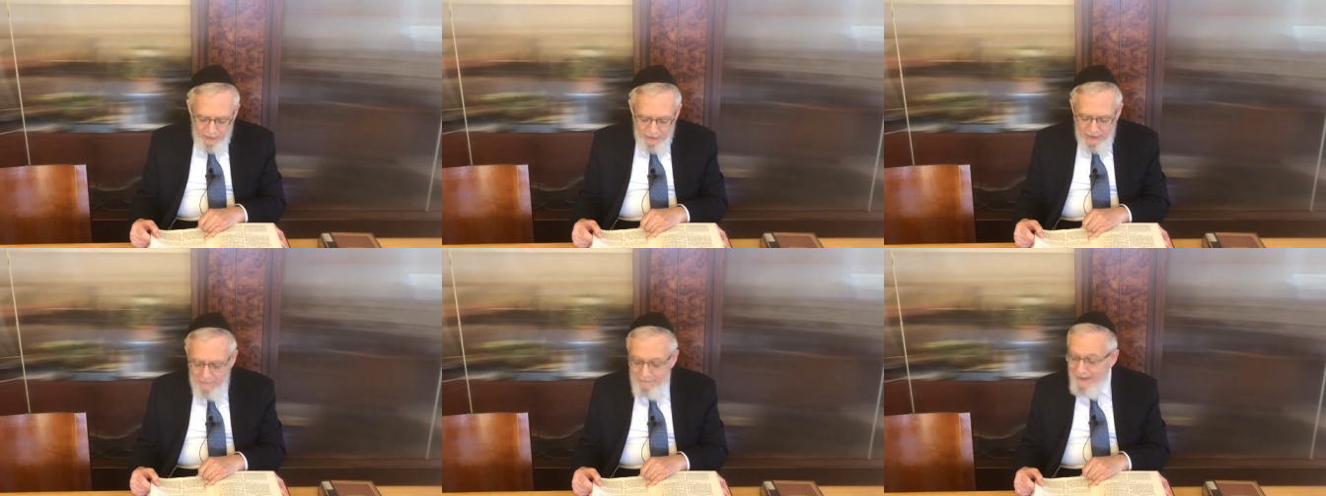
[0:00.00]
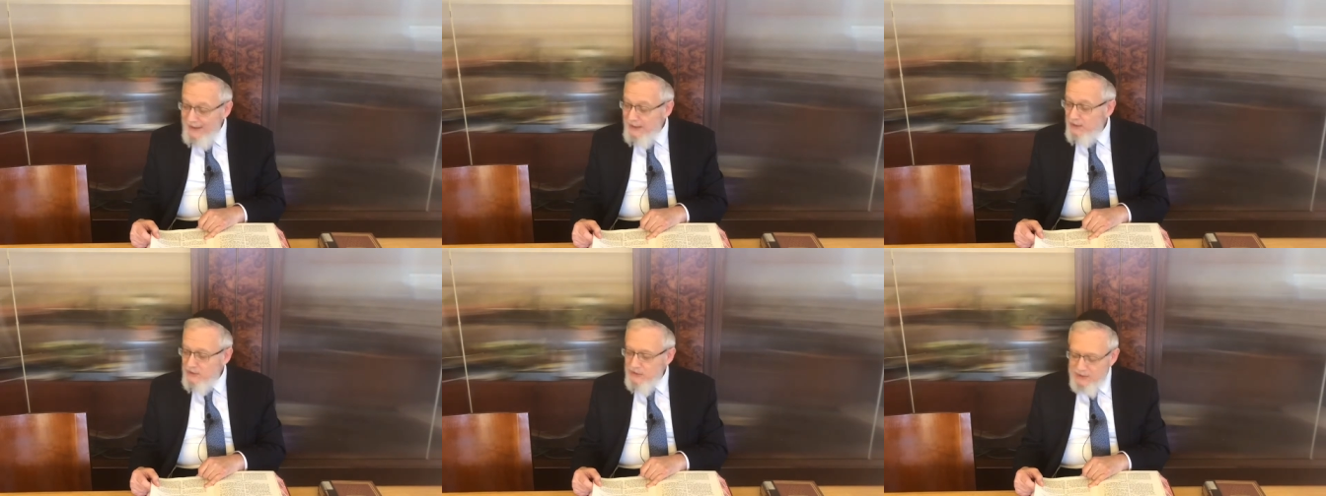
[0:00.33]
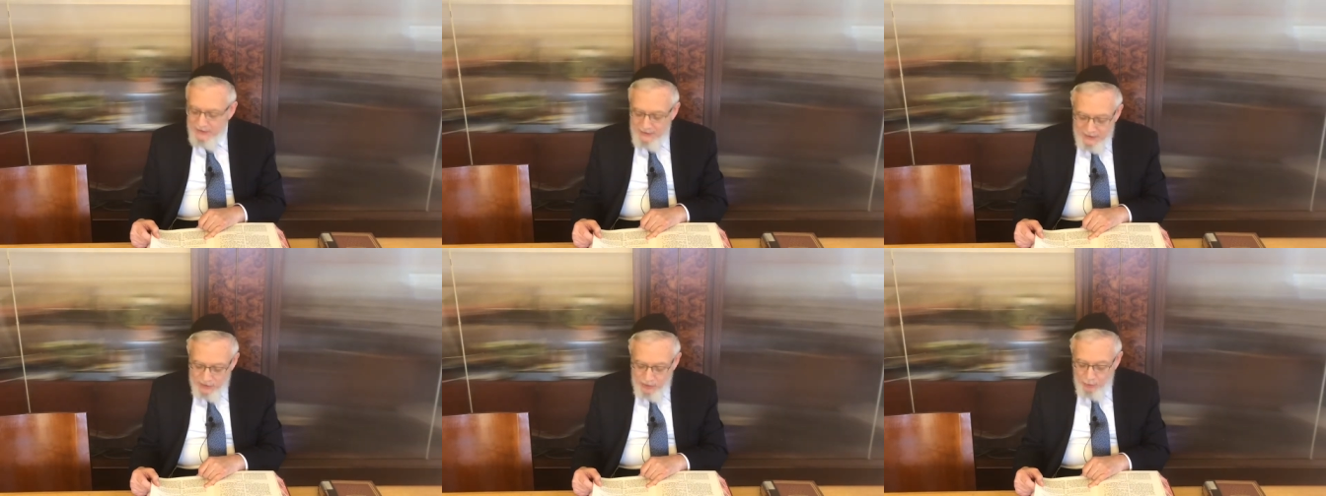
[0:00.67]
debates
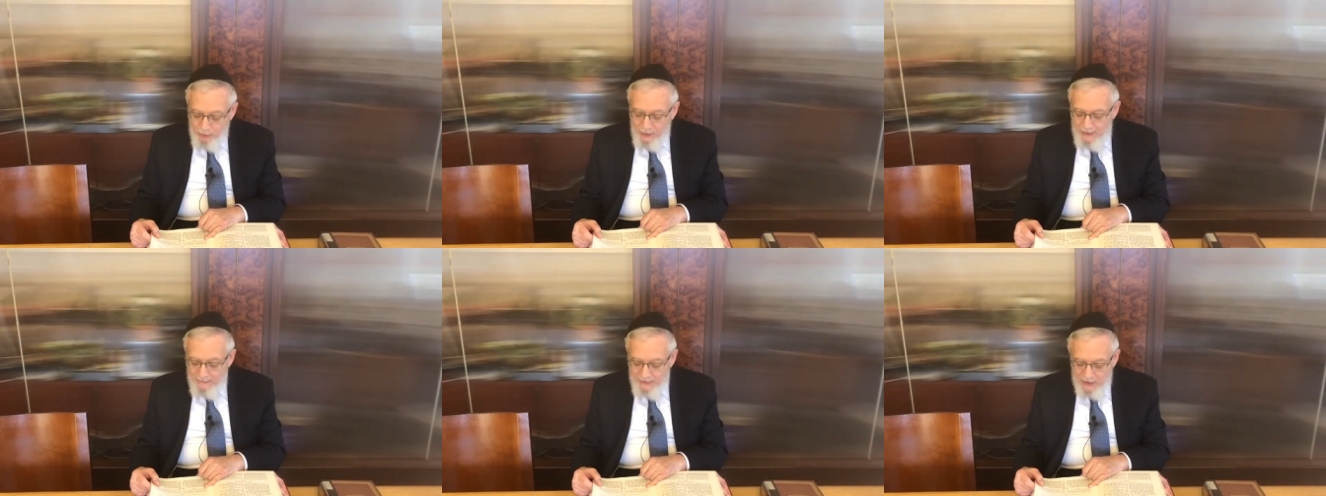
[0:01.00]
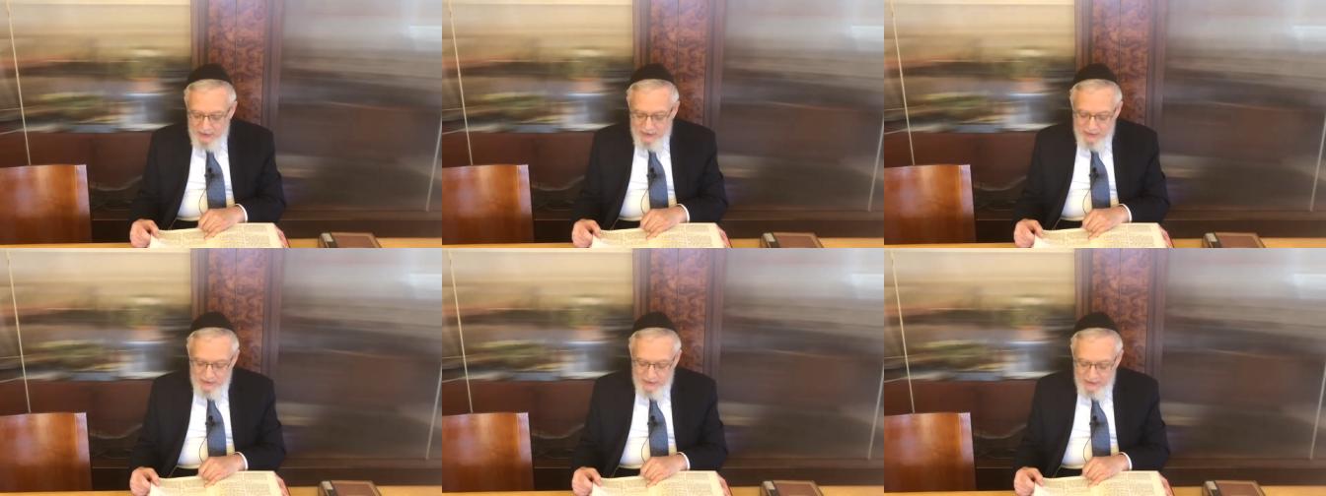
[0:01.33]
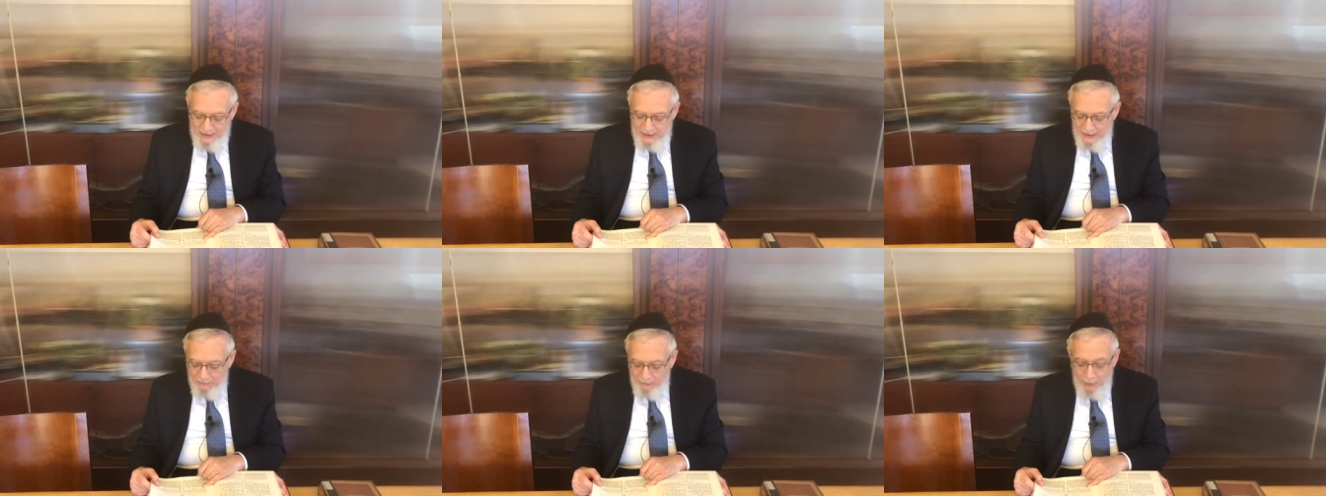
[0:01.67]
and disagreements
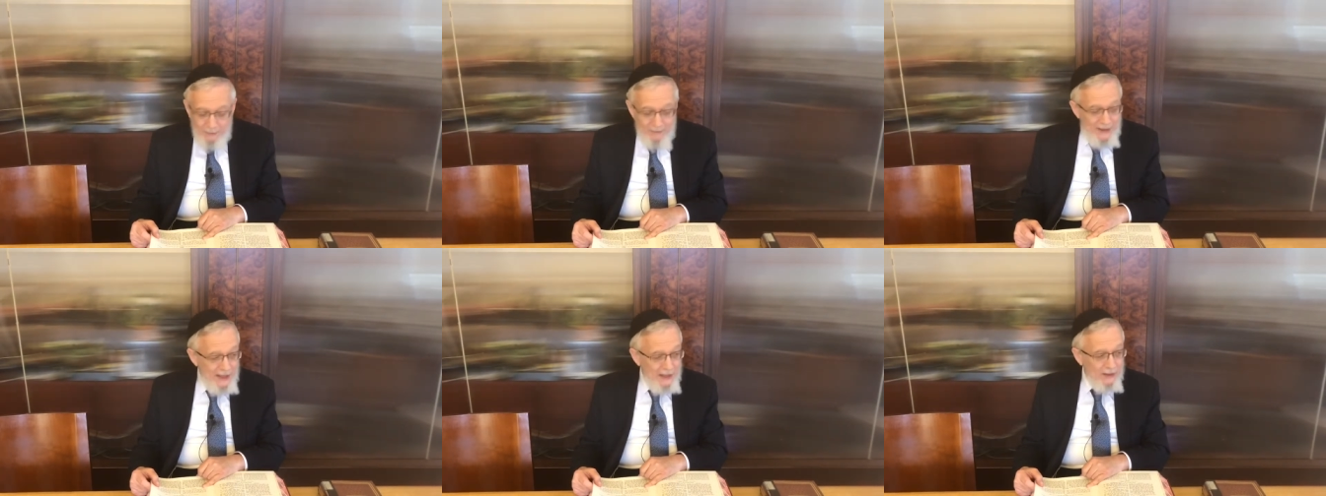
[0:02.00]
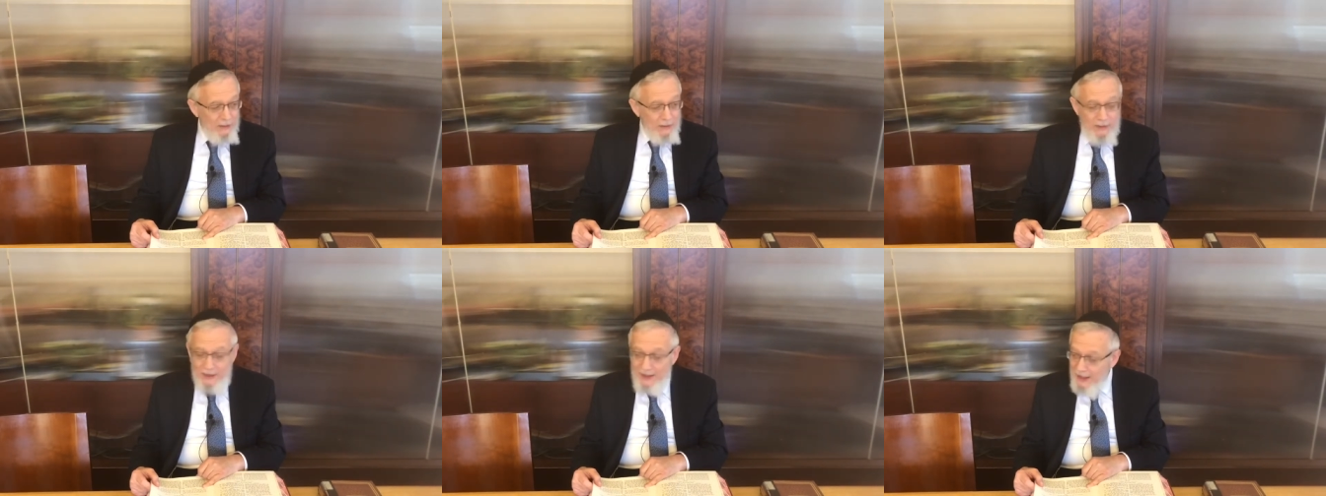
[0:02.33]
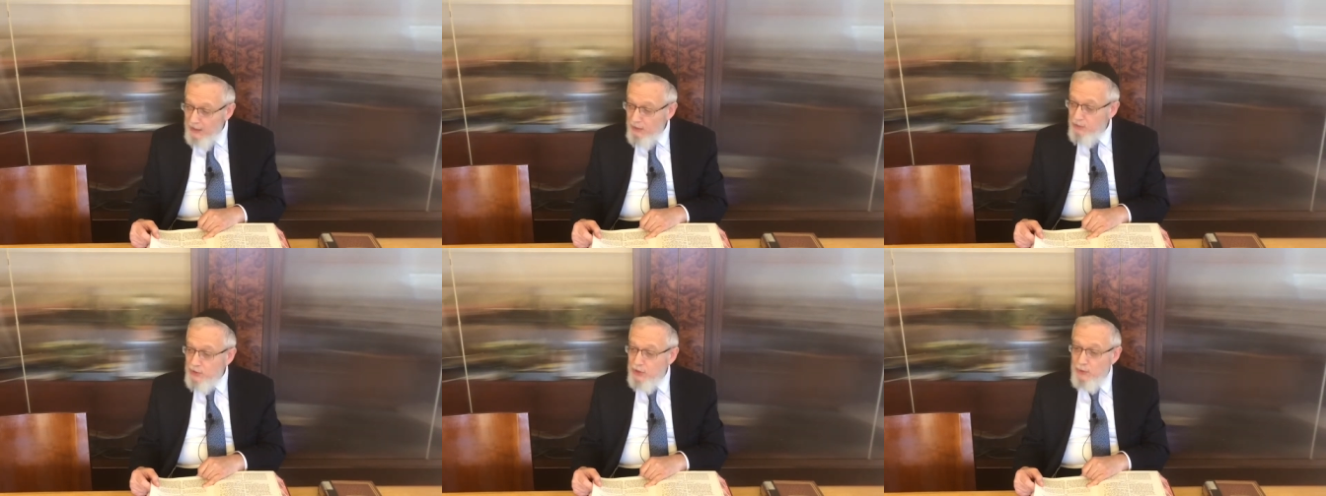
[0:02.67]
that Avram had in
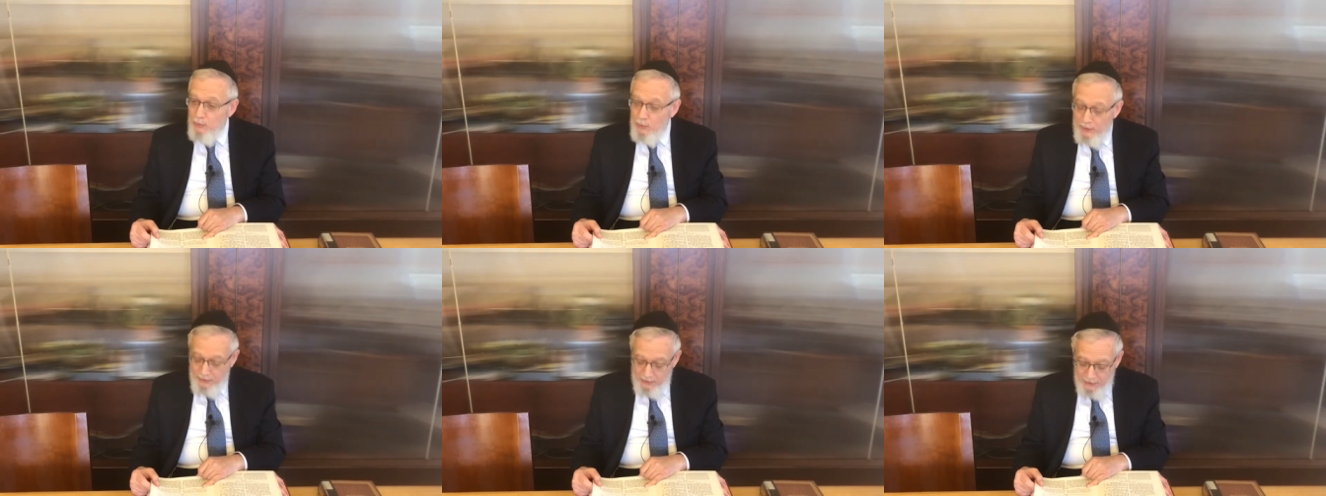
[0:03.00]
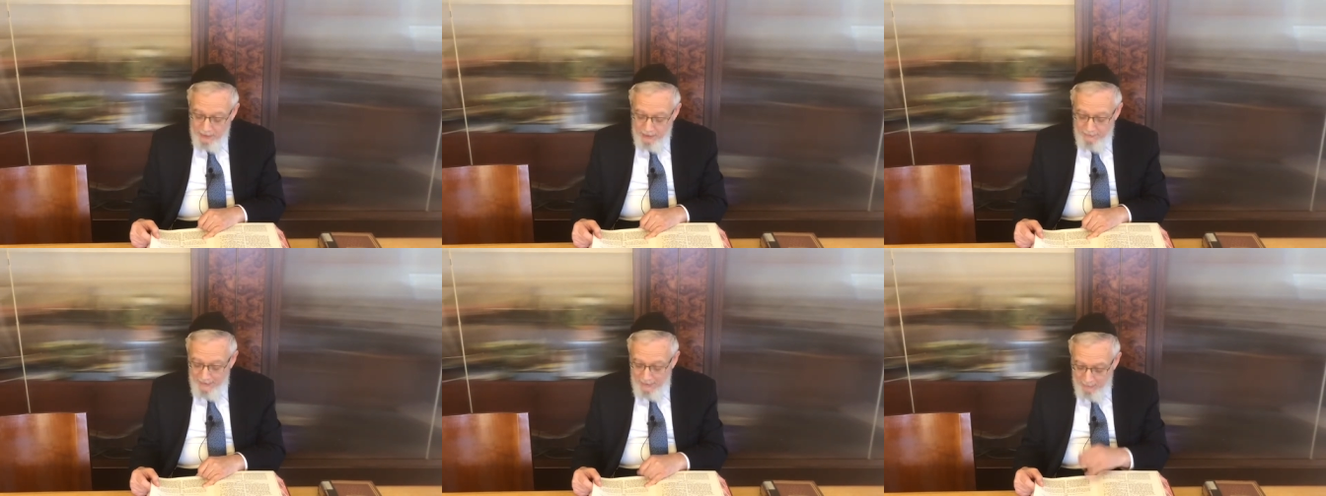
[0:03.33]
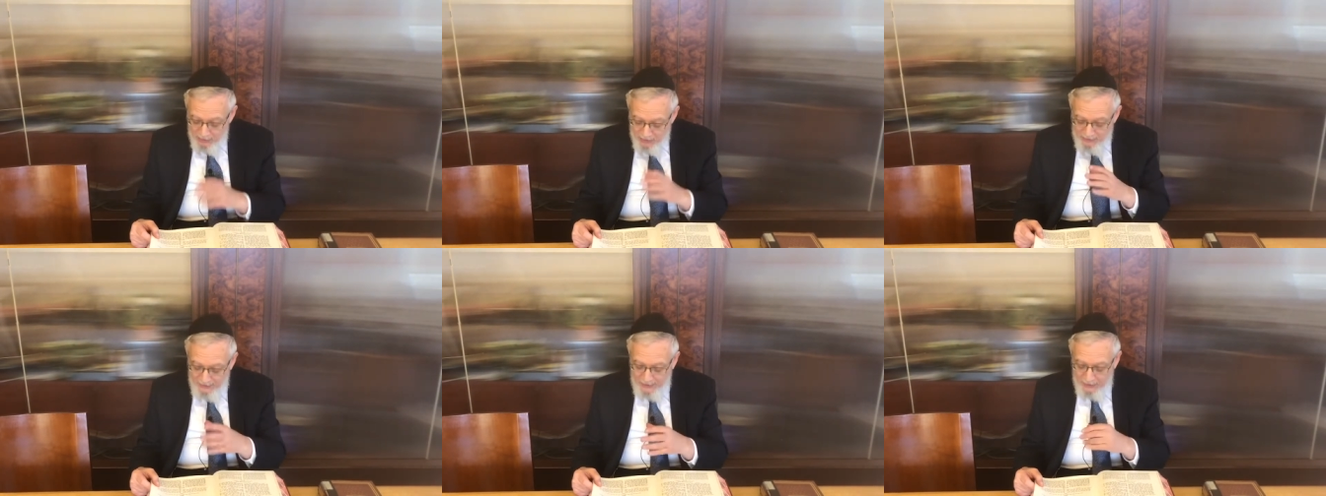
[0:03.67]
theology with the
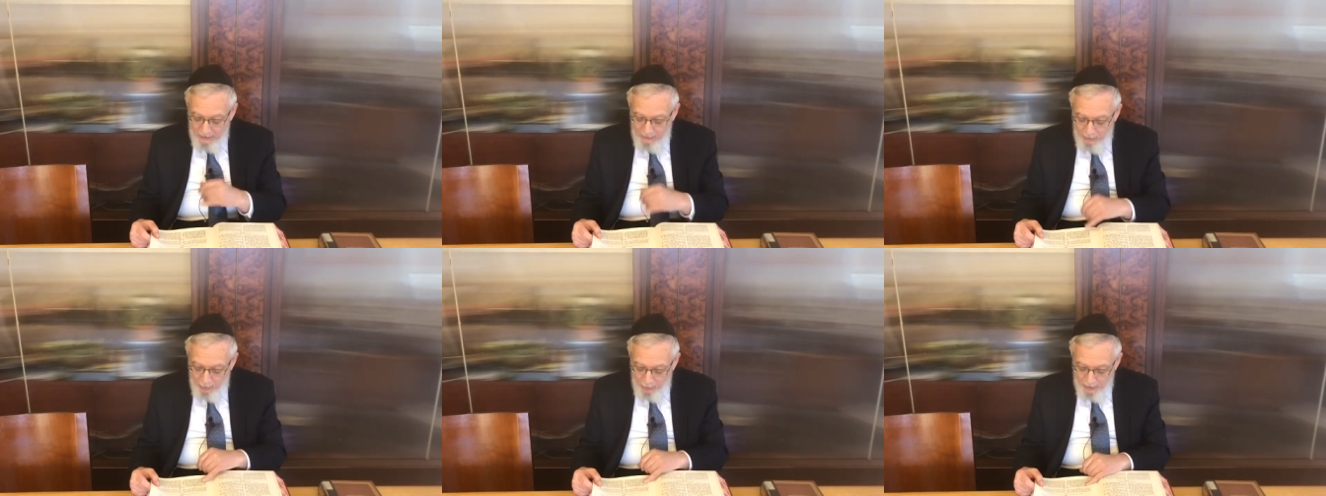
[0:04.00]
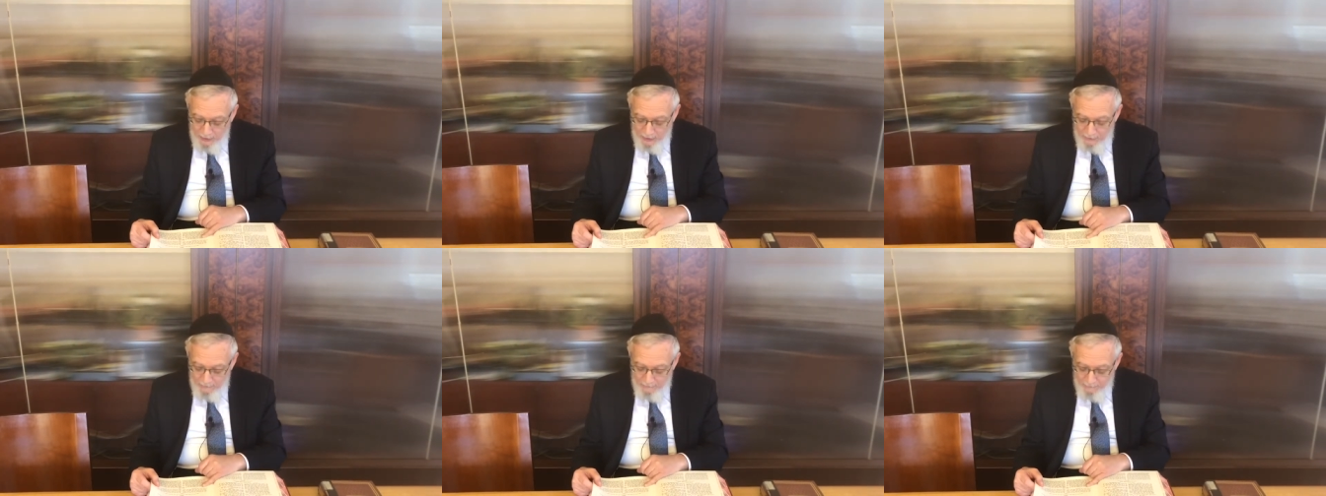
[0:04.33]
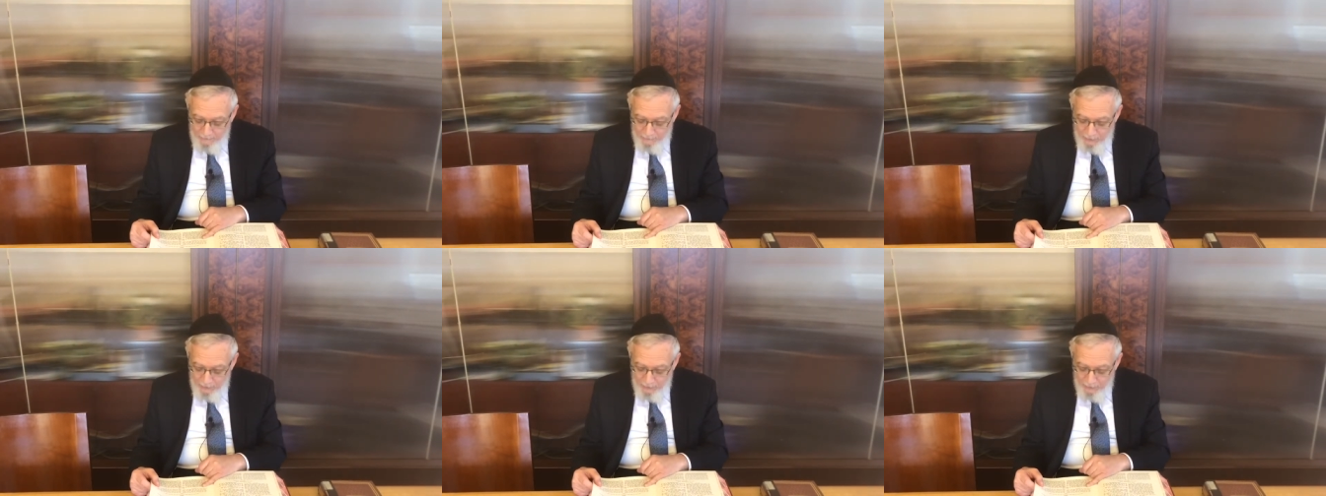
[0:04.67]
members of that community.